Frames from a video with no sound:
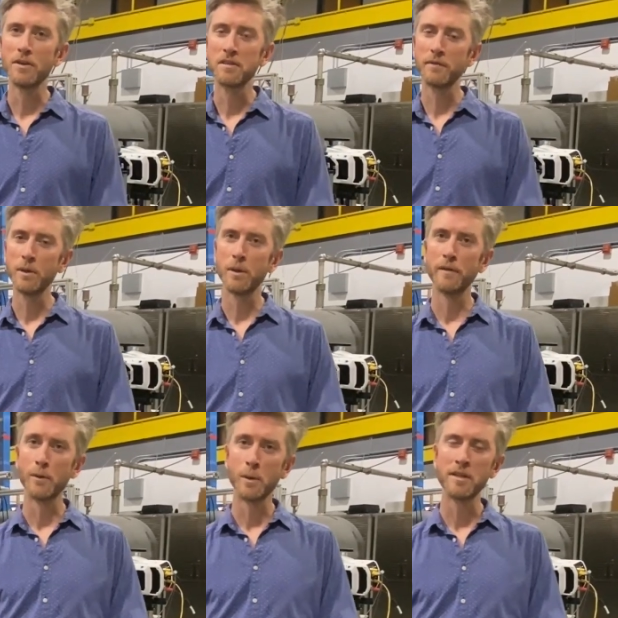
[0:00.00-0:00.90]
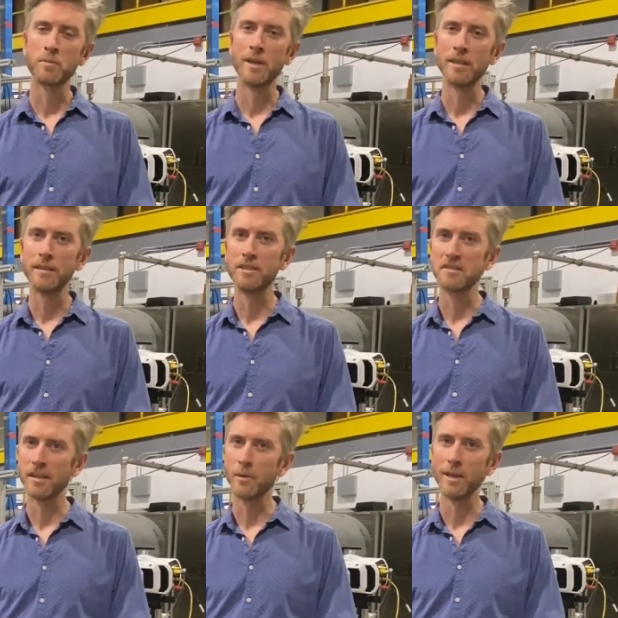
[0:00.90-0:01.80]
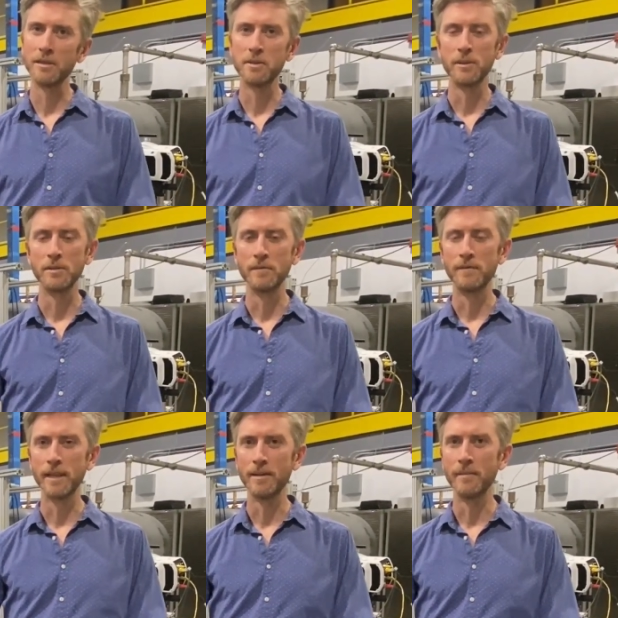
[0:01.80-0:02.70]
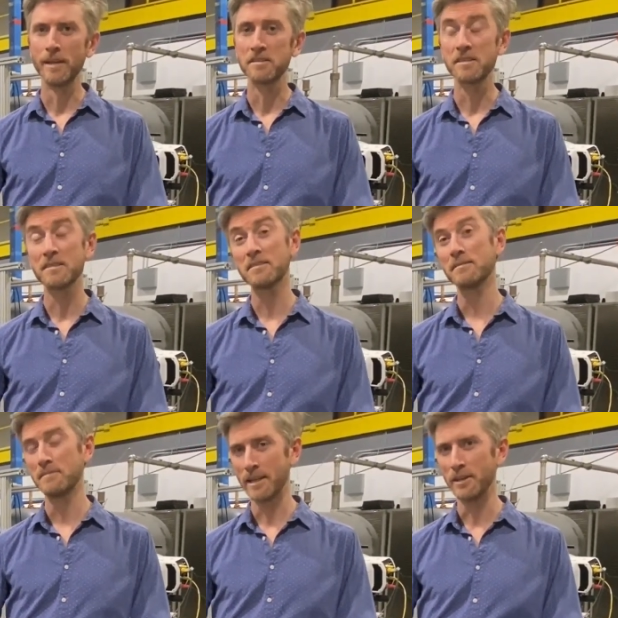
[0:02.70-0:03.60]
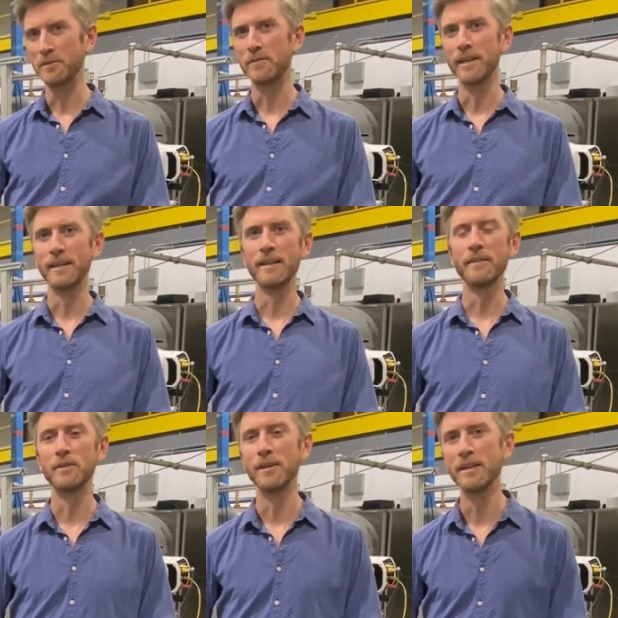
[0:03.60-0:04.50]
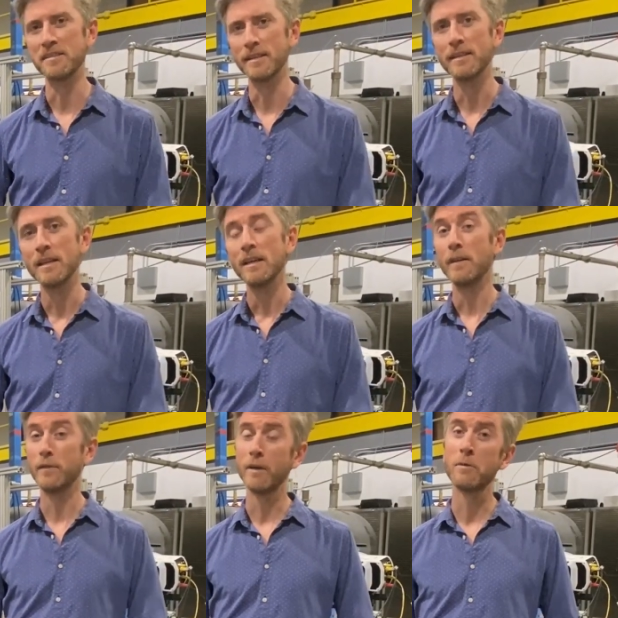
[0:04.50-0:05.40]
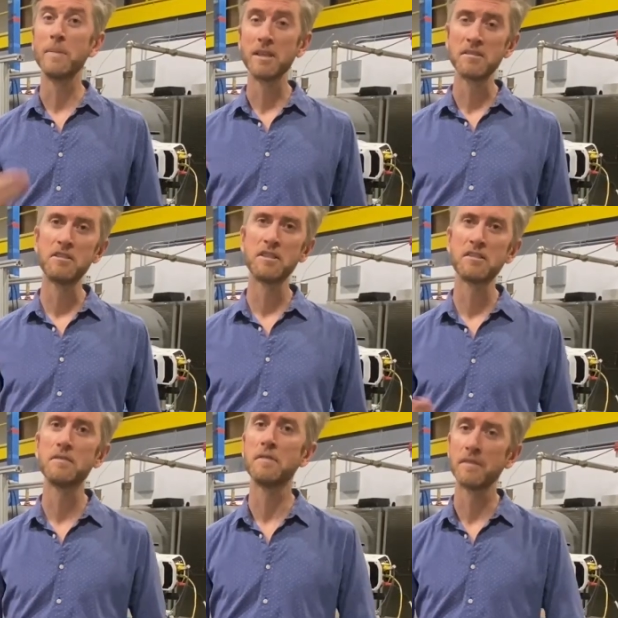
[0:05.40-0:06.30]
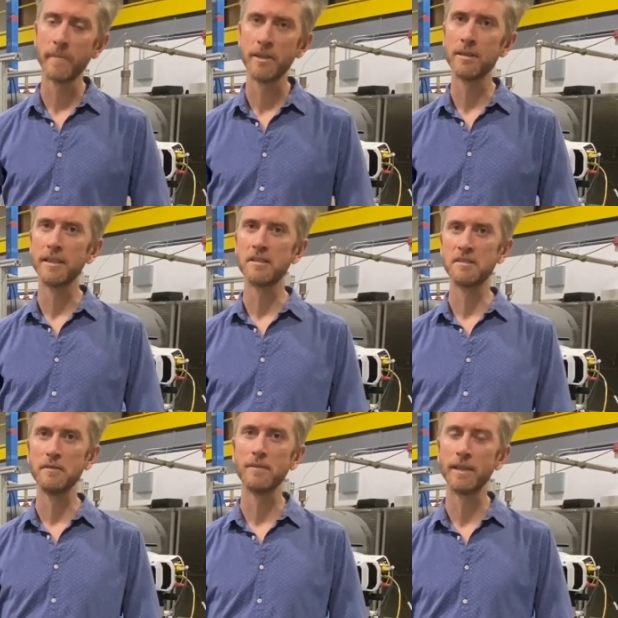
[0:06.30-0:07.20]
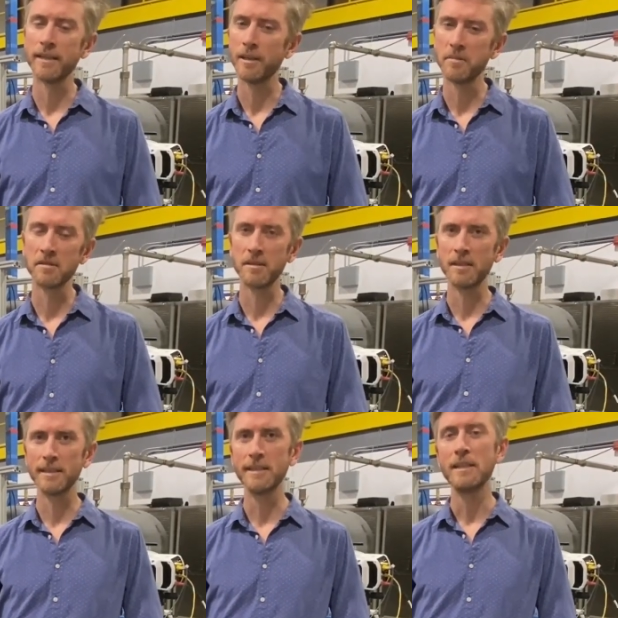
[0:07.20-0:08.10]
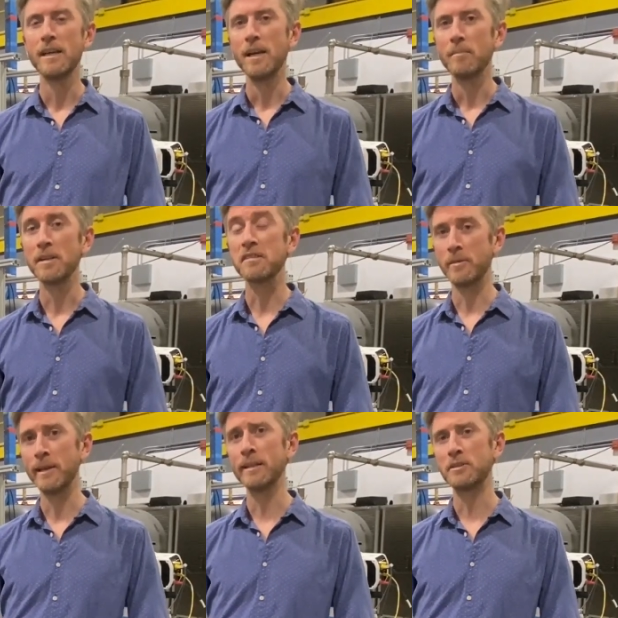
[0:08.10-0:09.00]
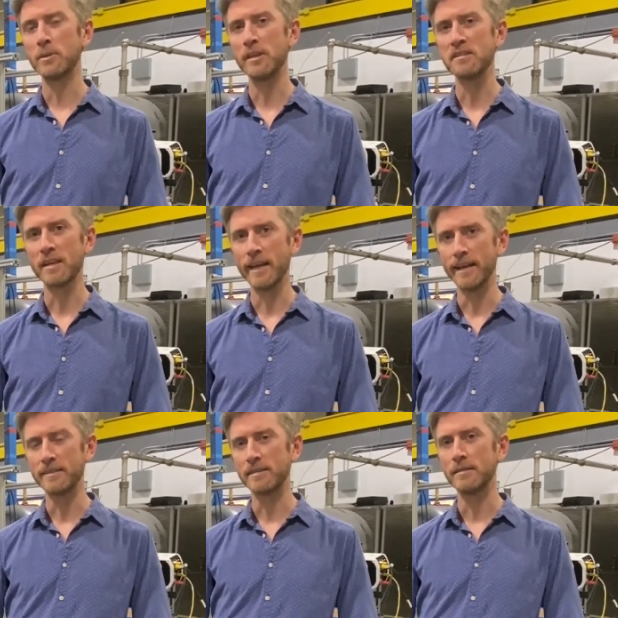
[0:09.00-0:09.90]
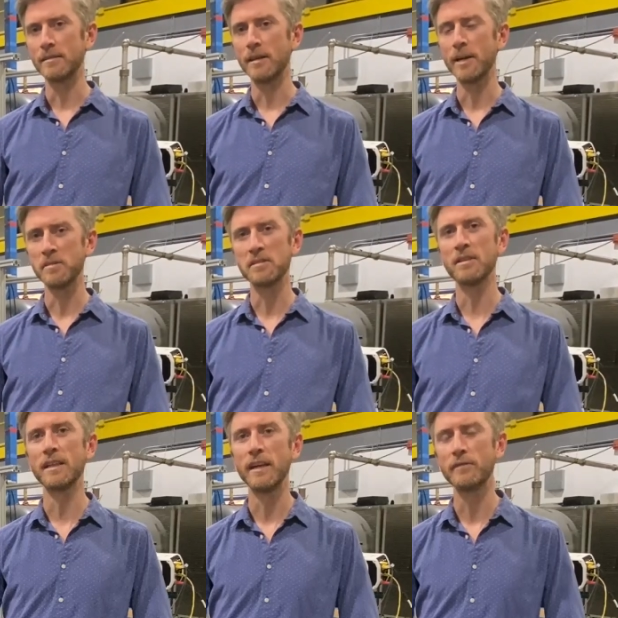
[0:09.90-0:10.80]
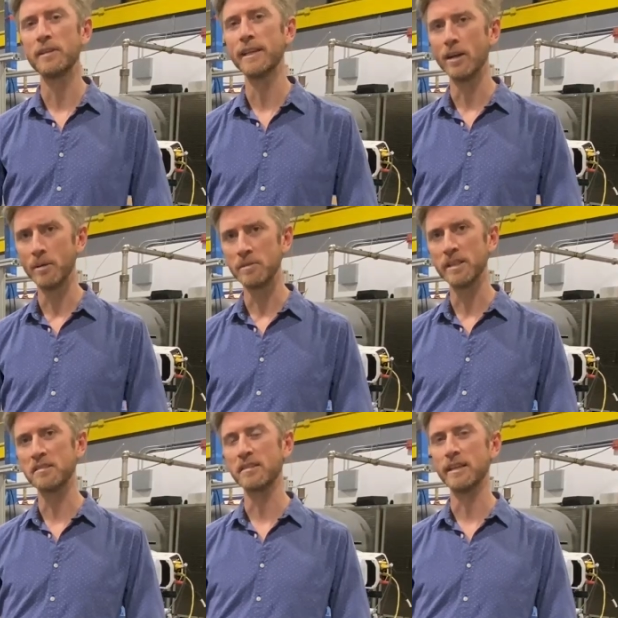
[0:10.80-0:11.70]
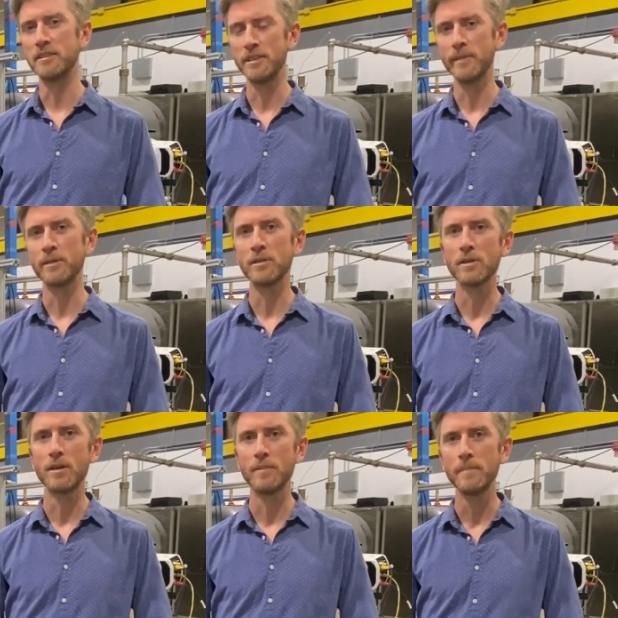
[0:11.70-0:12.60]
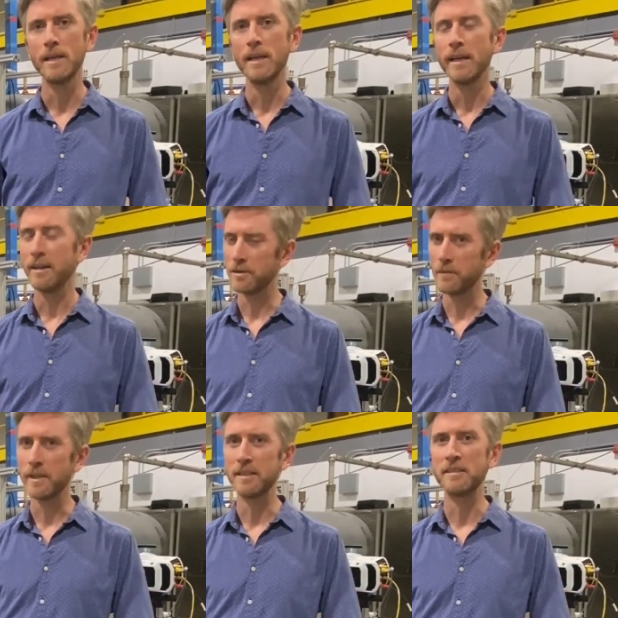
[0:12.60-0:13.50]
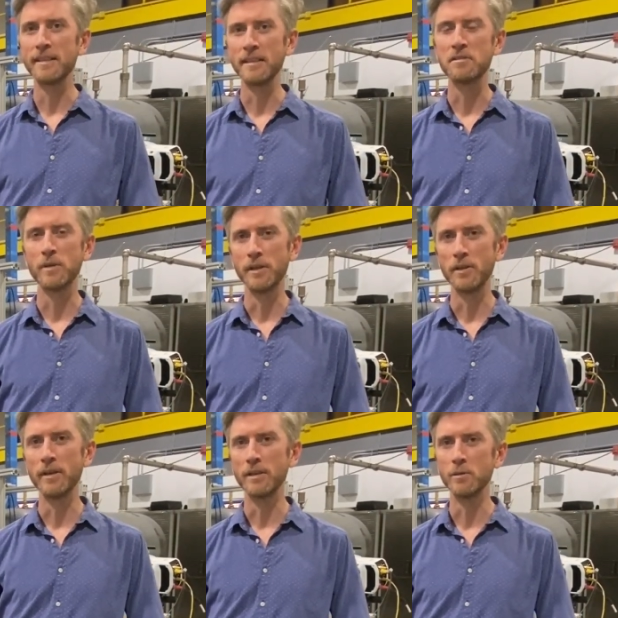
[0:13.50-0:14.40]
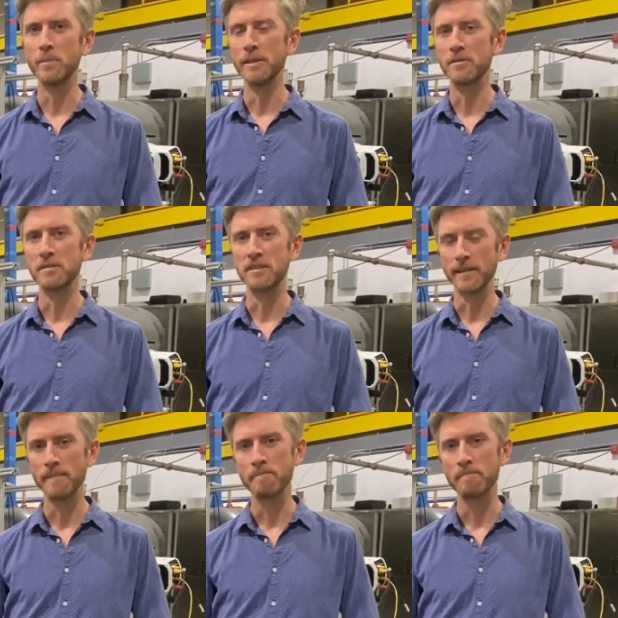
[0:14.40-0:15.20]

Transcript: those of you who have always wondered just how well a turtle can fly at Mach 6, now you finally have your answer. If you have a better suggestion for something you'd like to see flying hypersonically, please email it to us at hypersoniceverydayobjects at gmail.com and don't forget to tell us why you think it would be interesting.